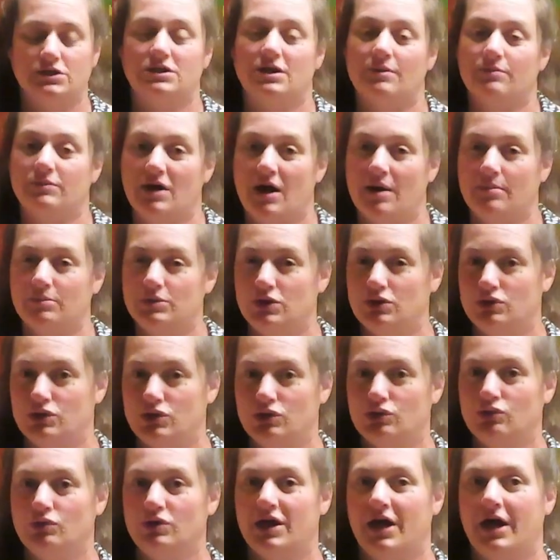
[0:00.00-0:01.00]
sometimes you
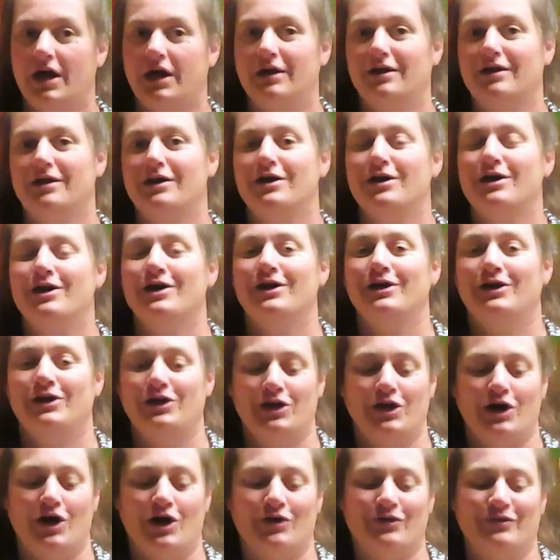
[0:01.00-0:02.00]
do get,
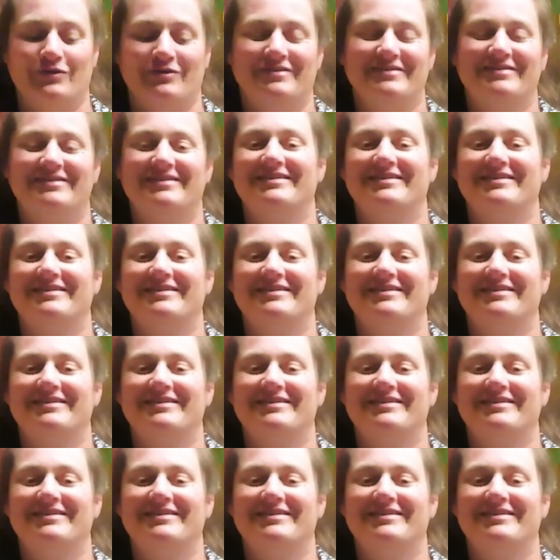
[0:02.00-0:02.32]
you know,